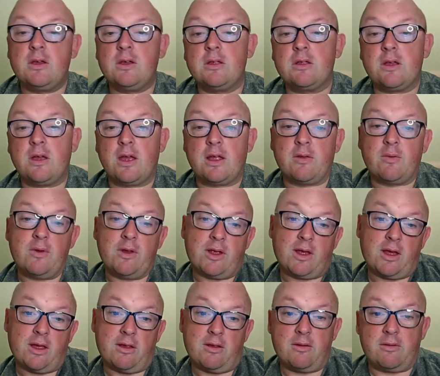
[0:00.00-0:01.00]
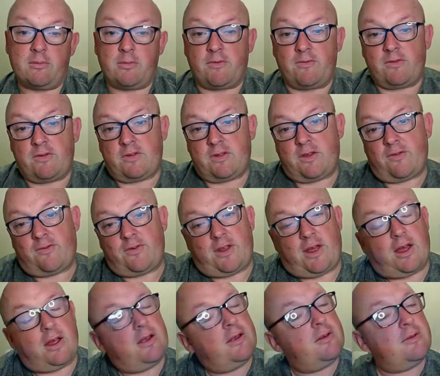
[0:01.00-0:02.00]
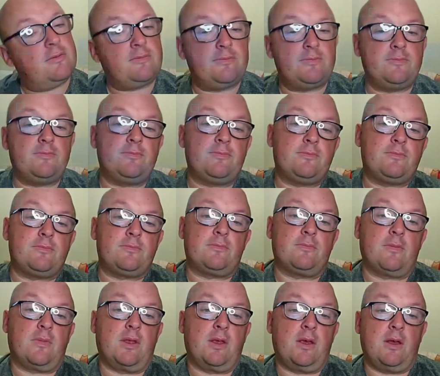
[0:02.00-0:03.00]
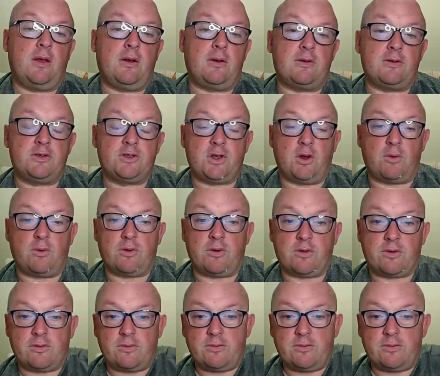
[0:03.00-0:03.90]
I hate when you get a stiff neck and shoulders.